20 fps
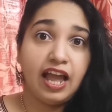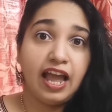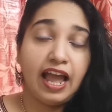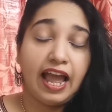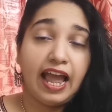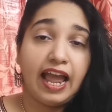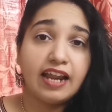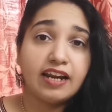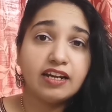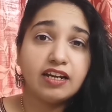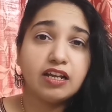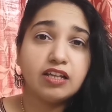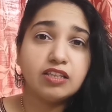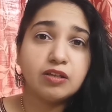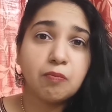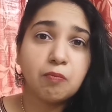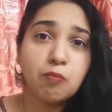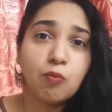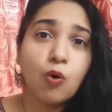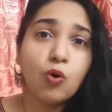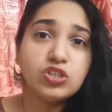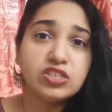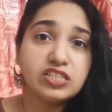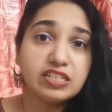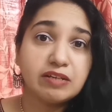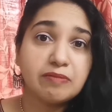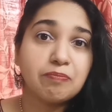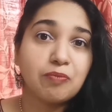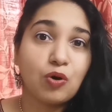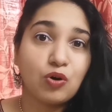And the most
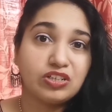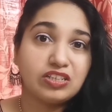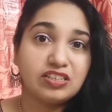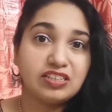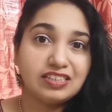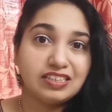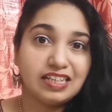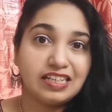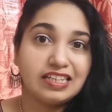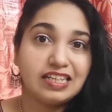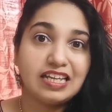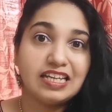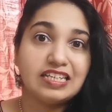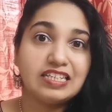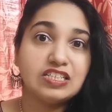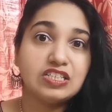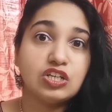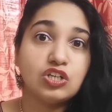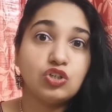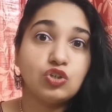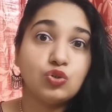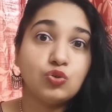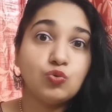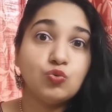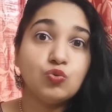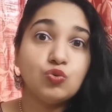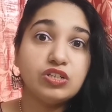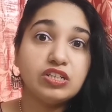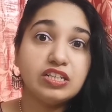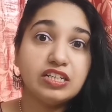important thing is
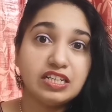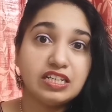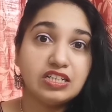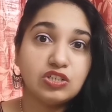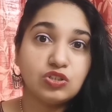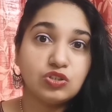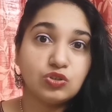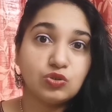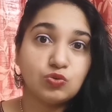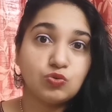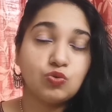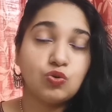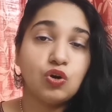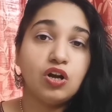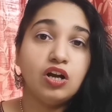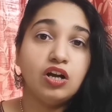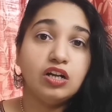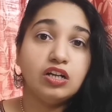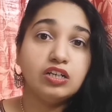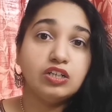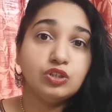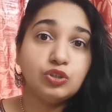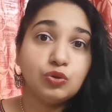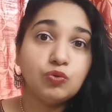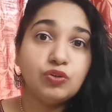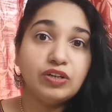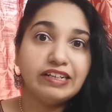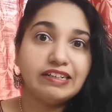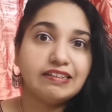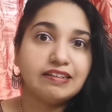you need to
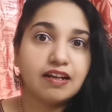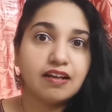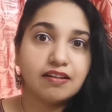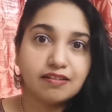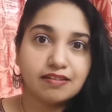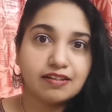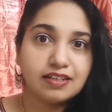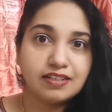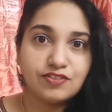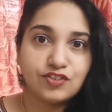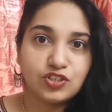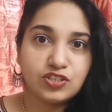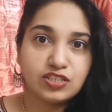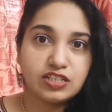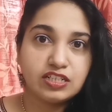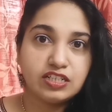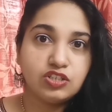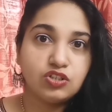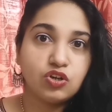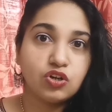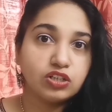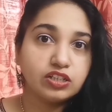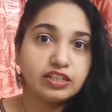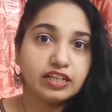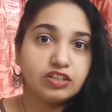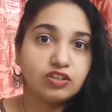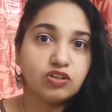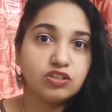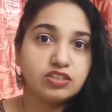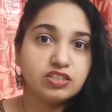do it religiously. You all
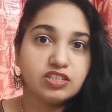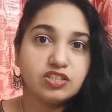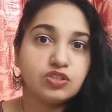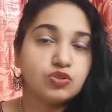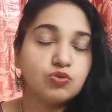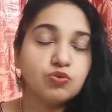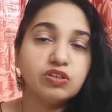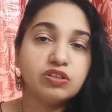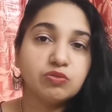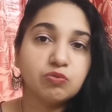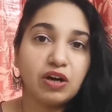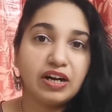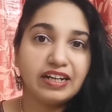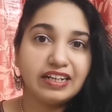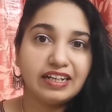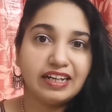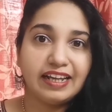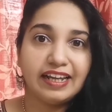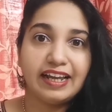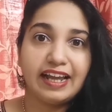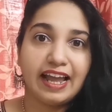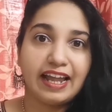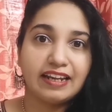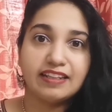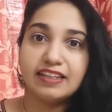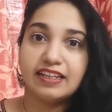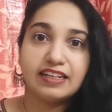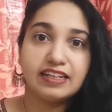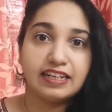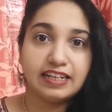cannot just do it one day
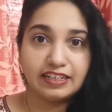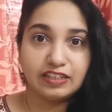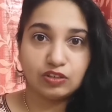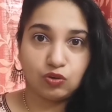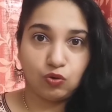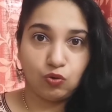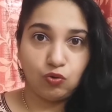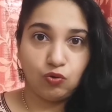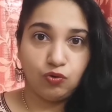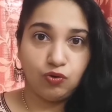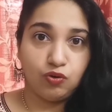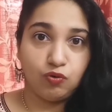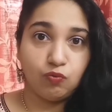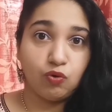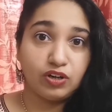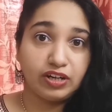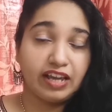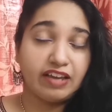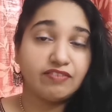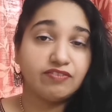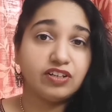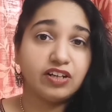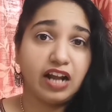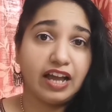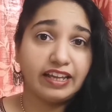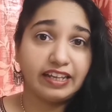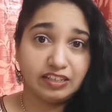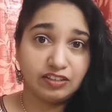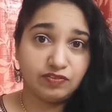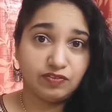and then let go, whatever
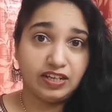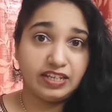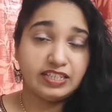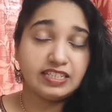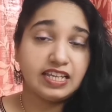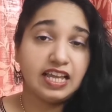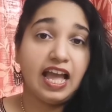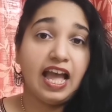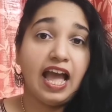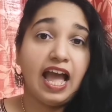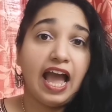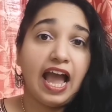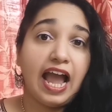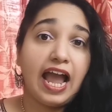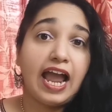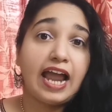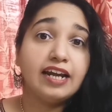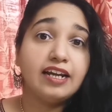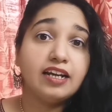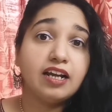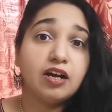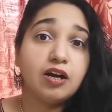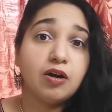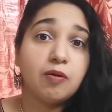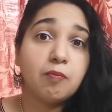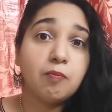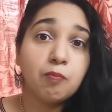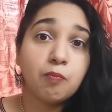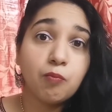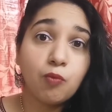I advise. And
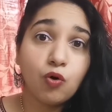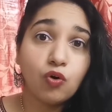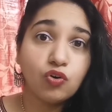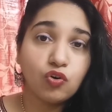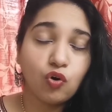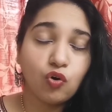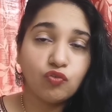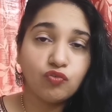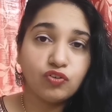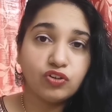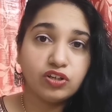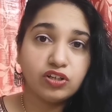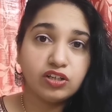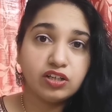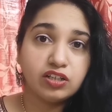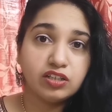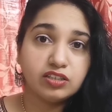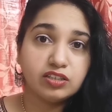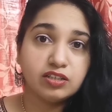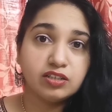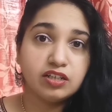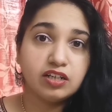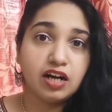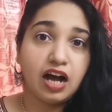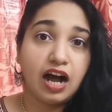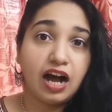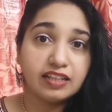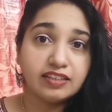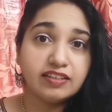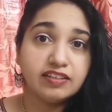moreover,
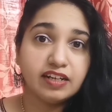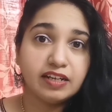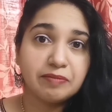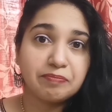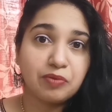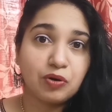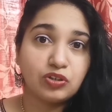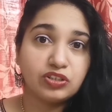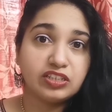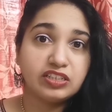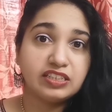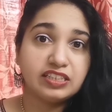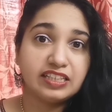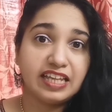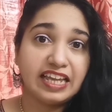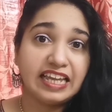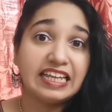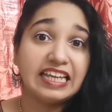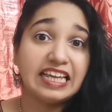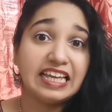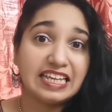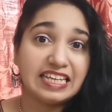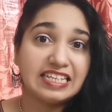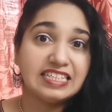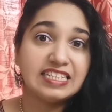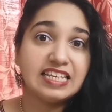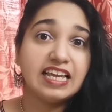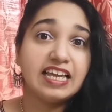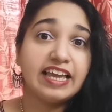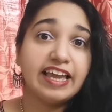the other important thing
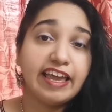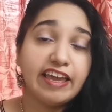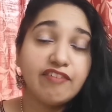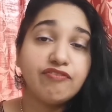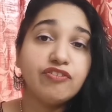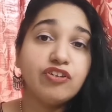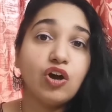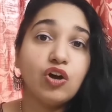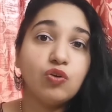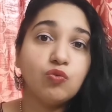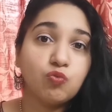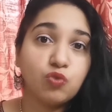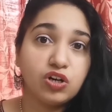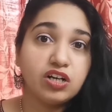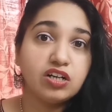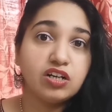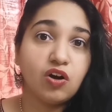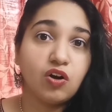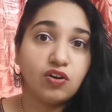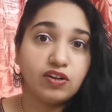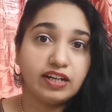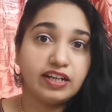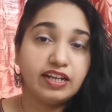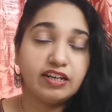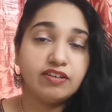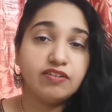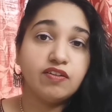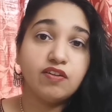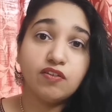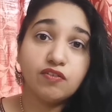is if you'll work on
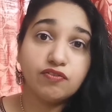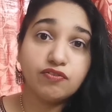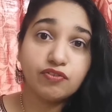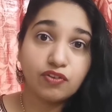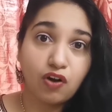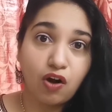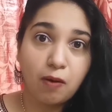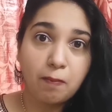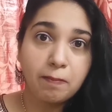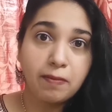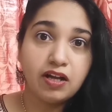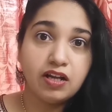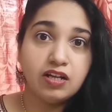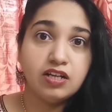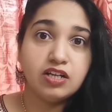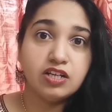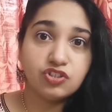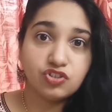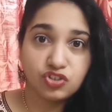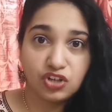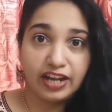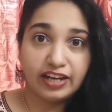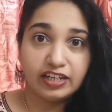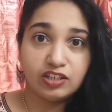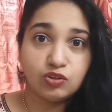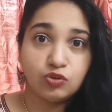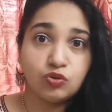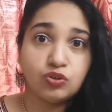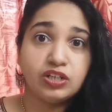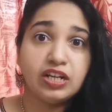it from
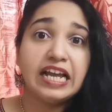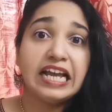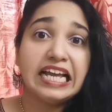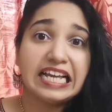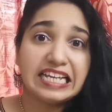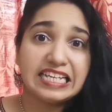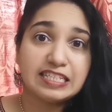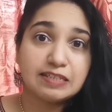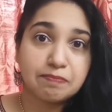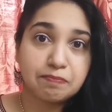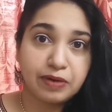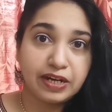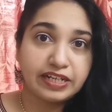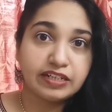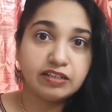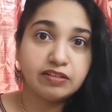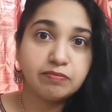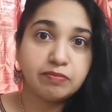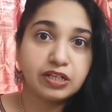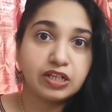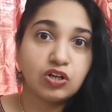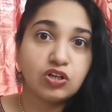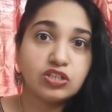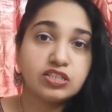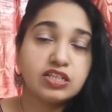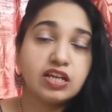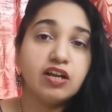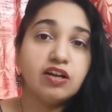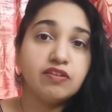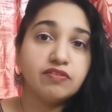childhood is better,
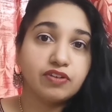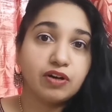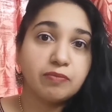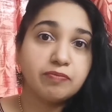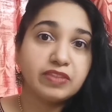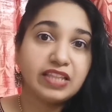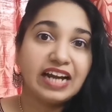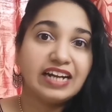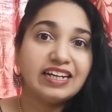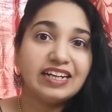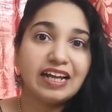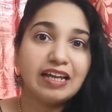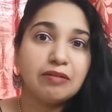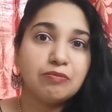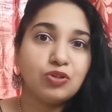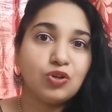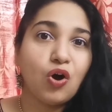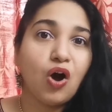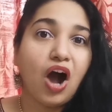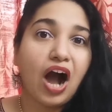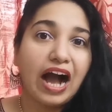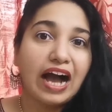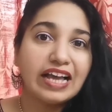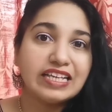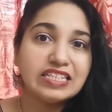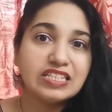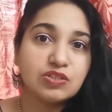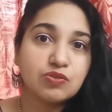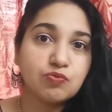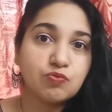because from that time your
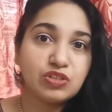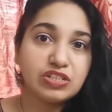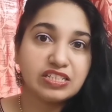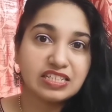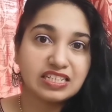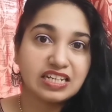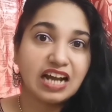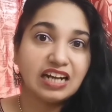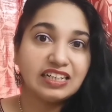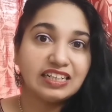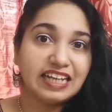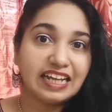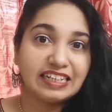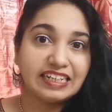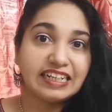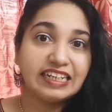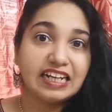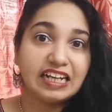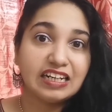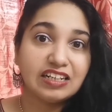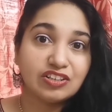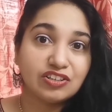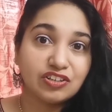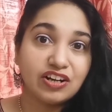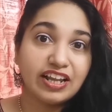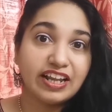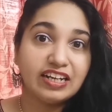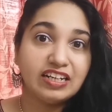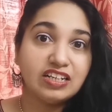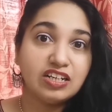eyes will start getting
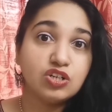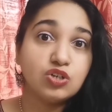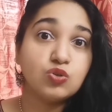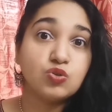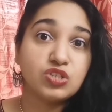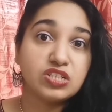trained to